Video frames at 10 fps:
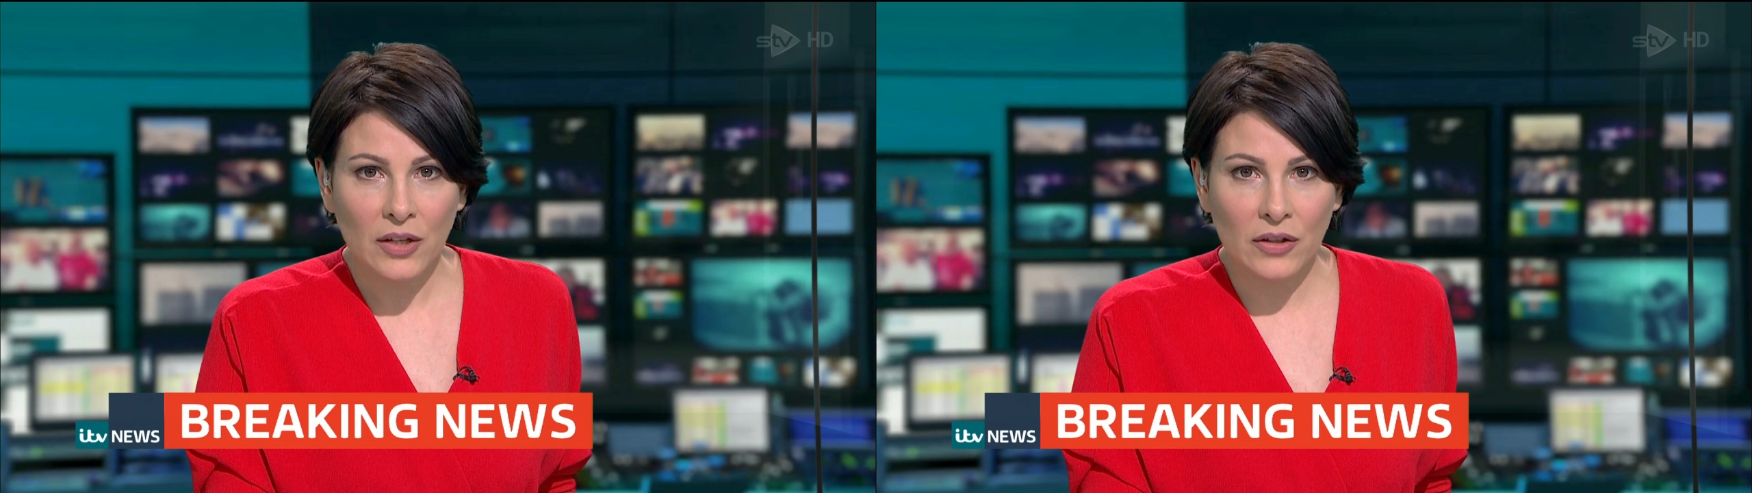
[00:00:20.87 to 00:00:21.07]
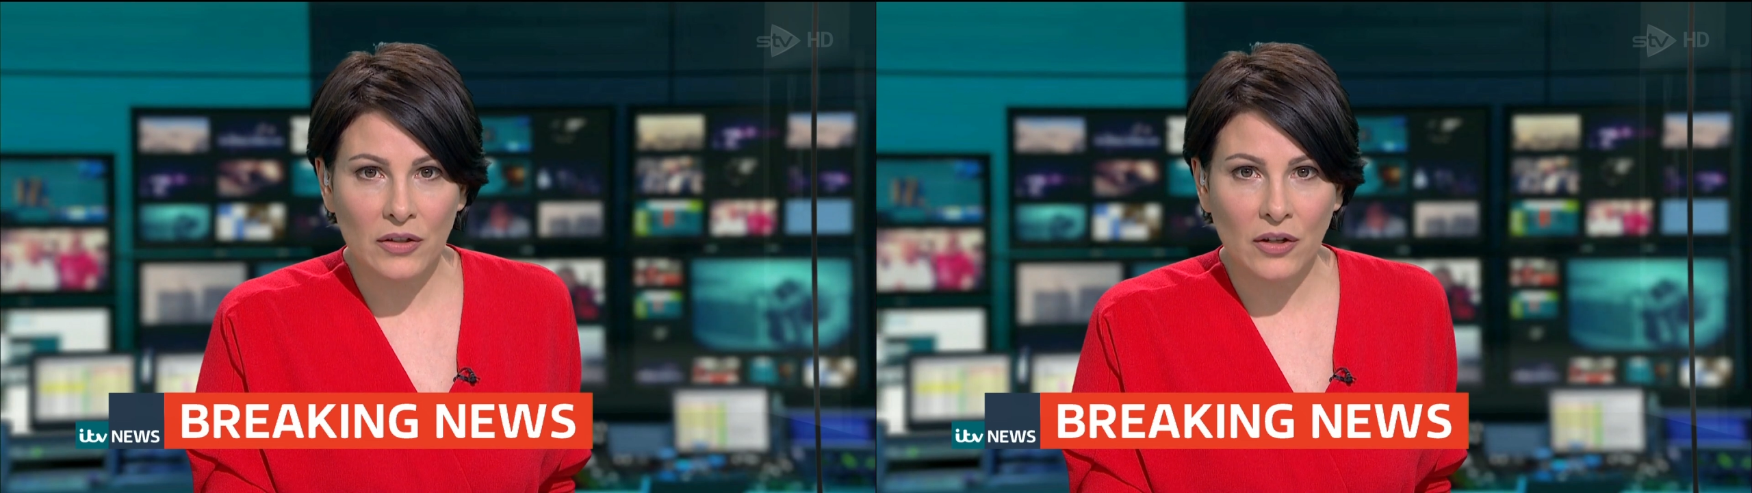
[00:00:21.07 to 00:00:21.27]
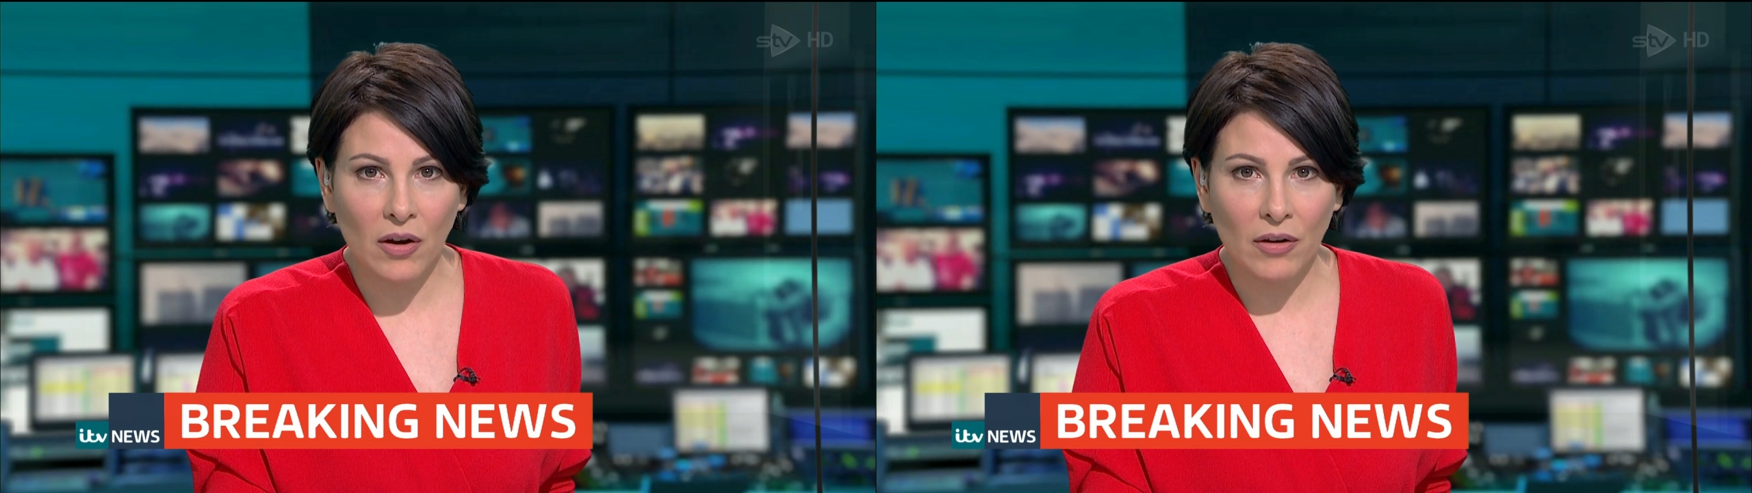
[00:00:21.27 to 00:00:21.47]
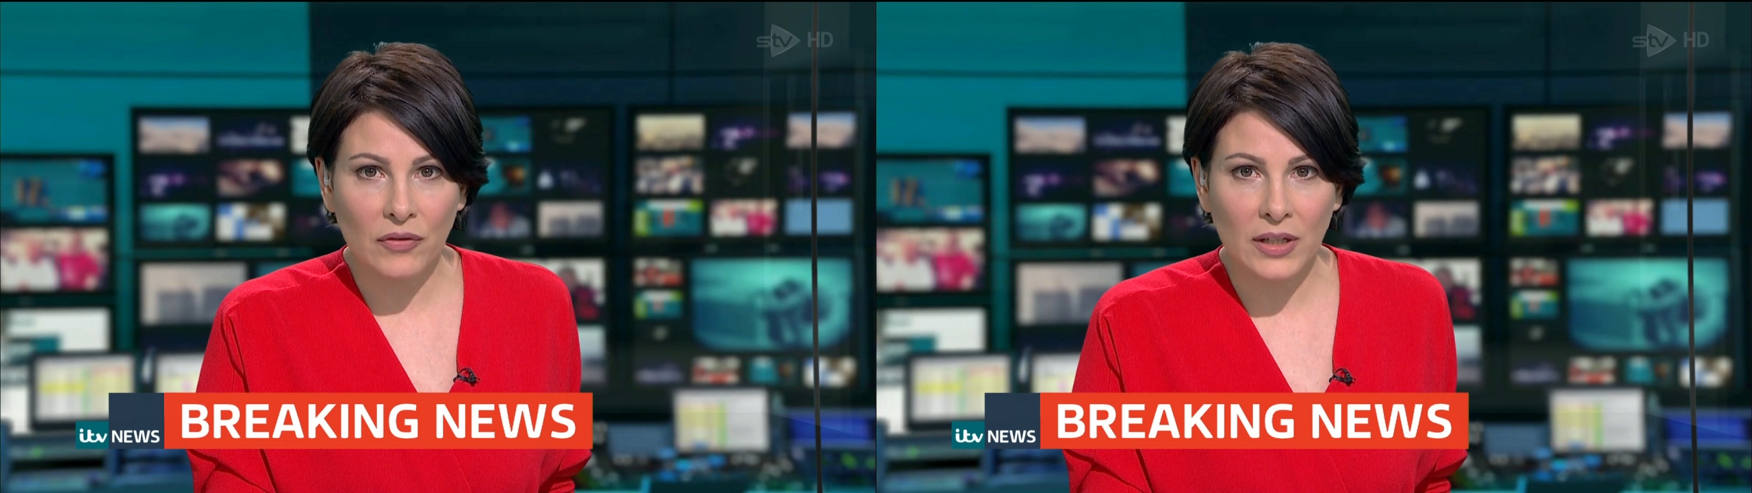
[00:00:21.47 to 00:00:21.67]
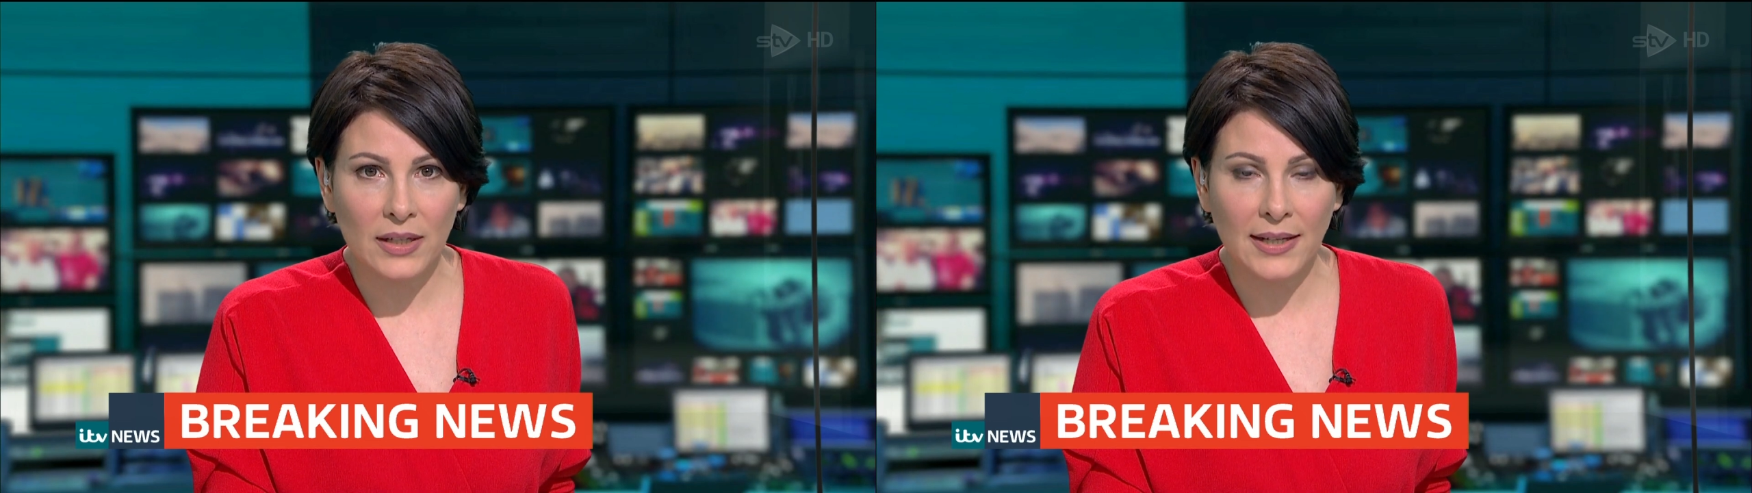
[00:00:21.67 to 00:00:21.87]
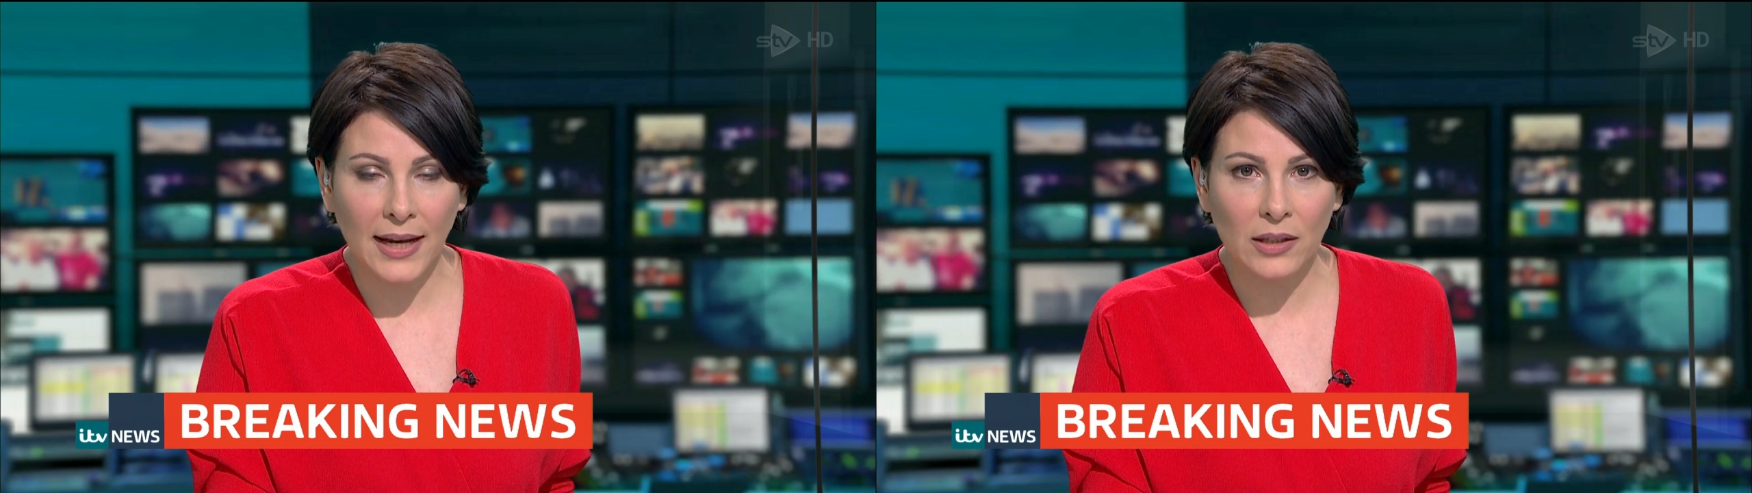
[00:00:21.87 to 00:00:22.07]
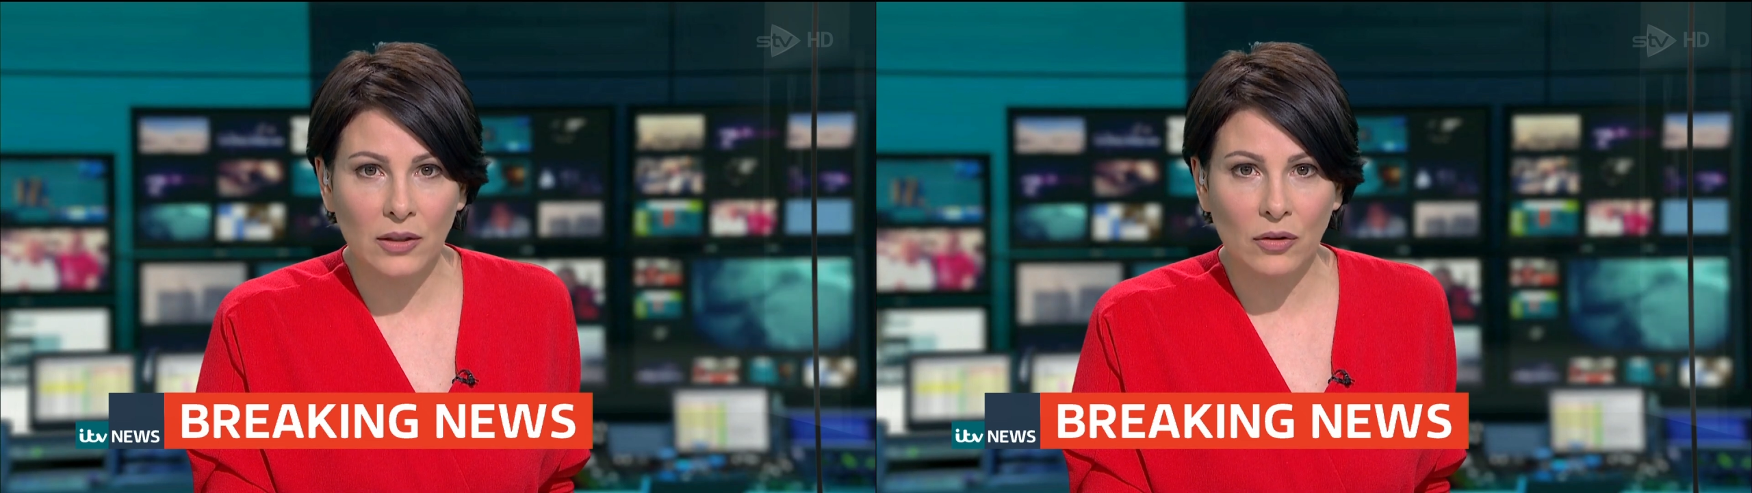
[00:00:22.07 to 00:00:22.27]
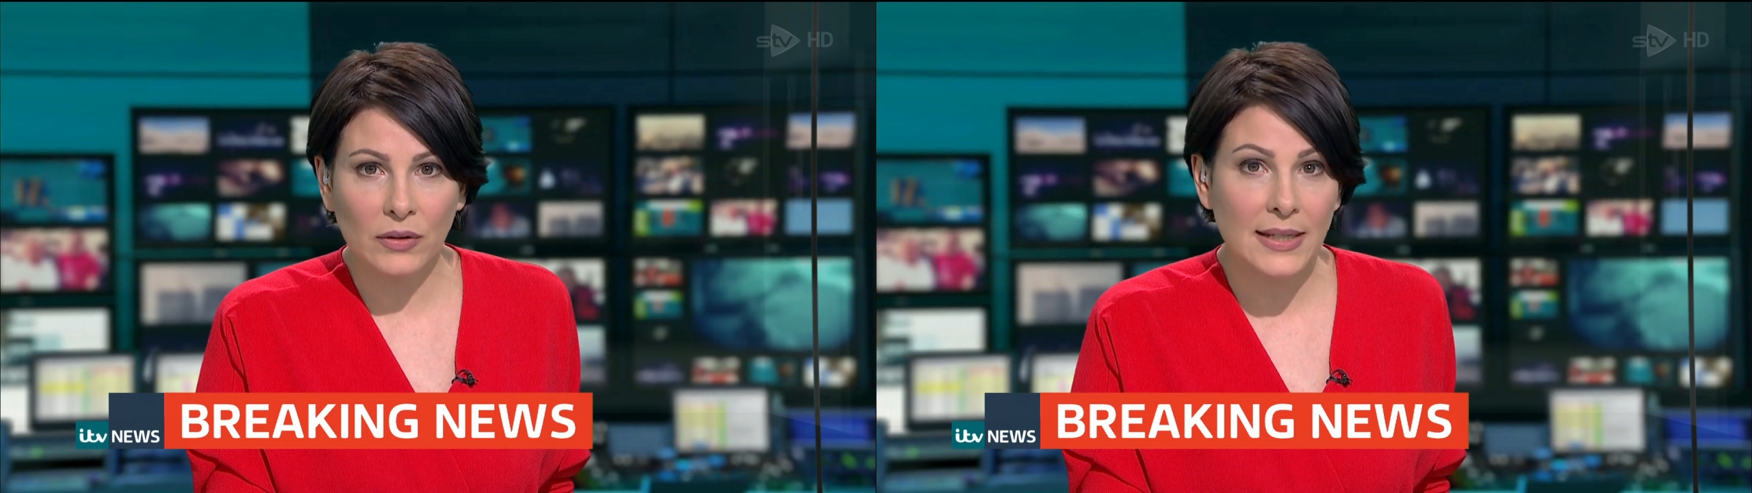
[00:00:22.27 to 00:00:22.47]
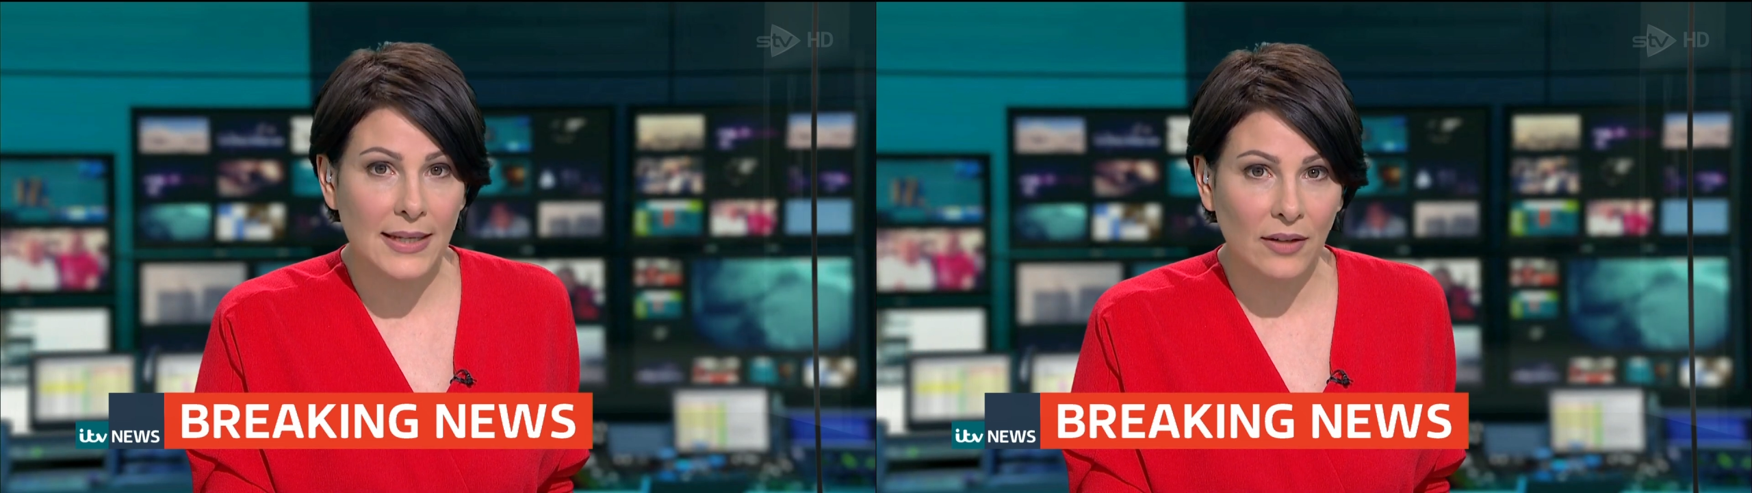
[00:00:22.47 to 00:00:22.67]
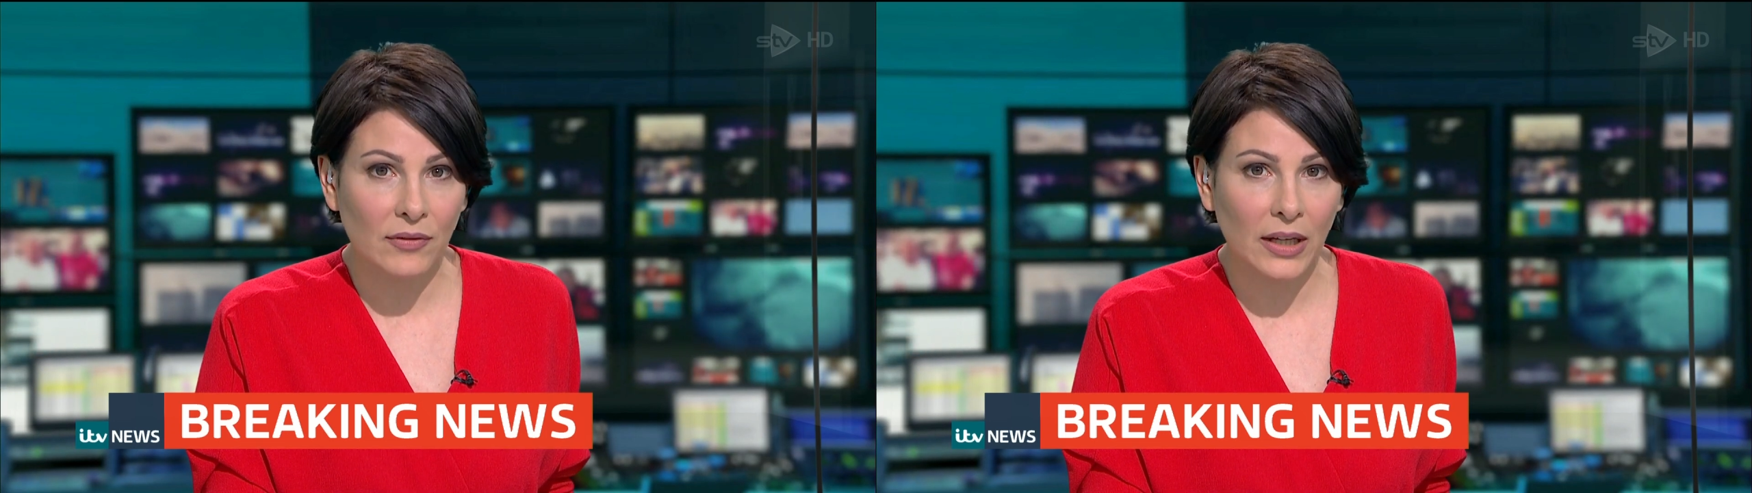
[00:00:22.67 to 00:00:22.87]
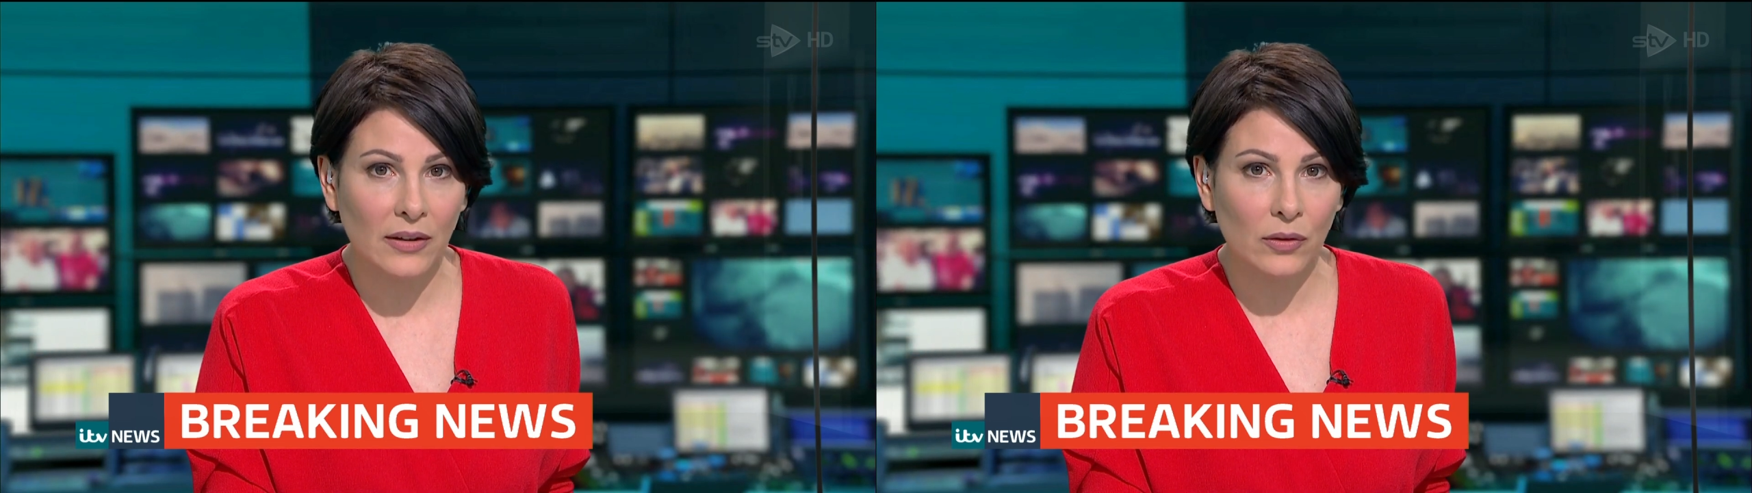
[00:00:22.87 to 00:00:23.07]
just after ten o'clock this evening.